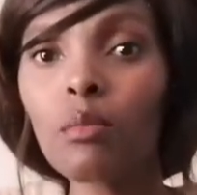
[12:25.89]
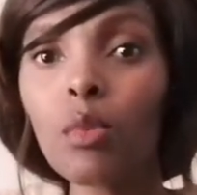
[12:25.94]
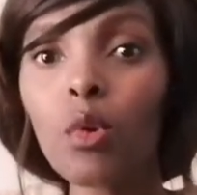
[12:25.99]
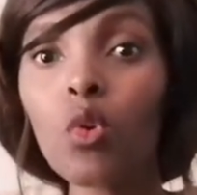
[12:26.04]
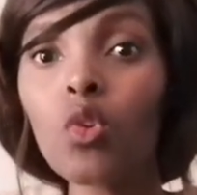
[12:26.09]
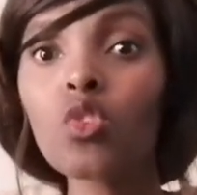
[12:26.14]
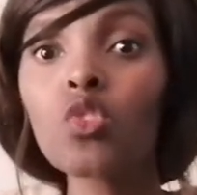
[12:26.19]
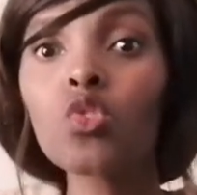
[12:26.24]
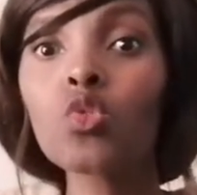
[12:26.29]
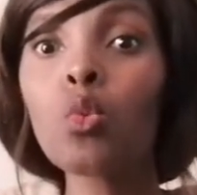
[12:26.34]

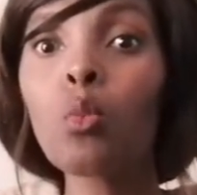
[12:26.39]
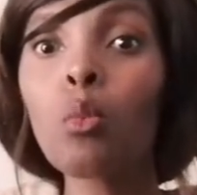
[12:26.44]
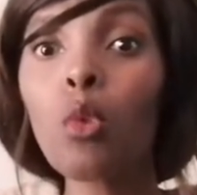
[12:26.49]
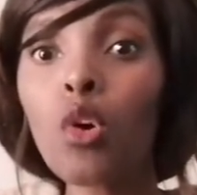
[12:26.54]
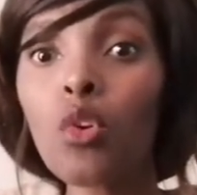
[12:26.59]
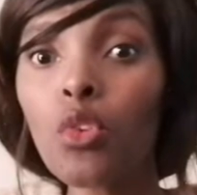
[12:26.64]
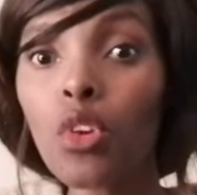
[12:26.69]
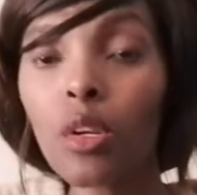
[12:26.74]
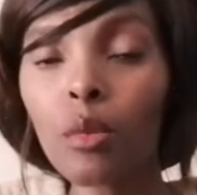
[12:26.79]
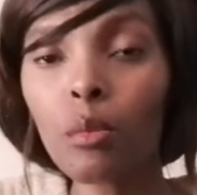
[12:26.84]
because
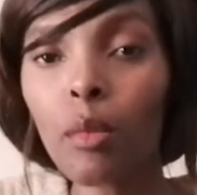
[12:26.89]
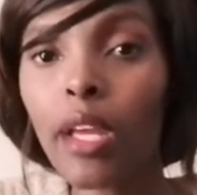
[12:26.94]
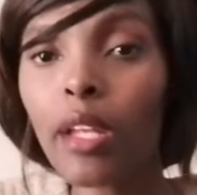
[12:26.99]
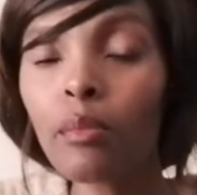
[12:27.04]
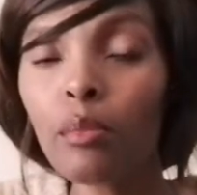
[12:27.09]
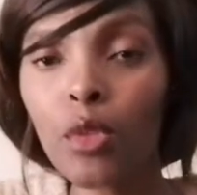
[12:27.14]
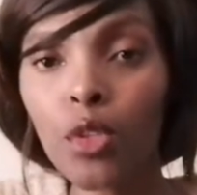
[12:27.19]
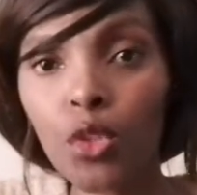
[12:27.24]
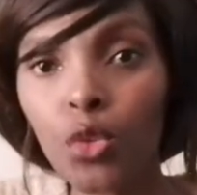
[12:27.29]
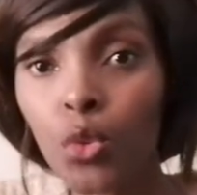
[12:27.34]
tomorrow it
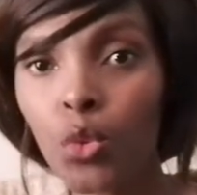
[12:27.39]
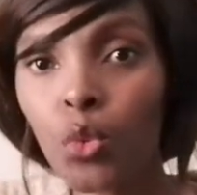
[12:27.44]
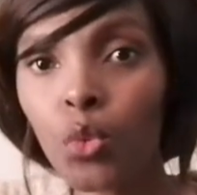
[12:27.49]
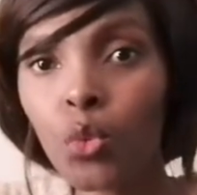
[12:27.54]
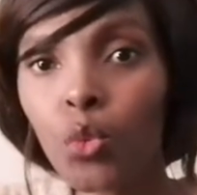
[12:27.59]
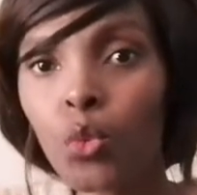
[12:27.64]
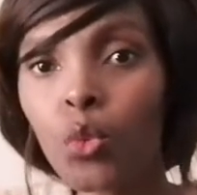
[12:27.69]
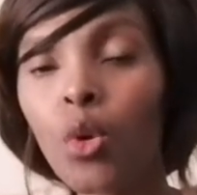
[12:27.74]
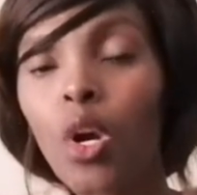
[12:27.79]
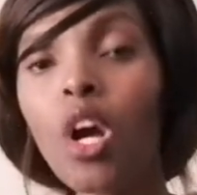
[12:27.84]
might be
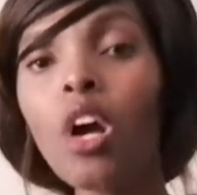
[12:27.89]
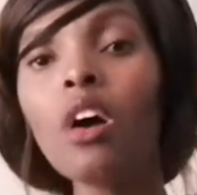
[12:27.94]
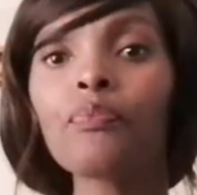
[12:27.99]
you.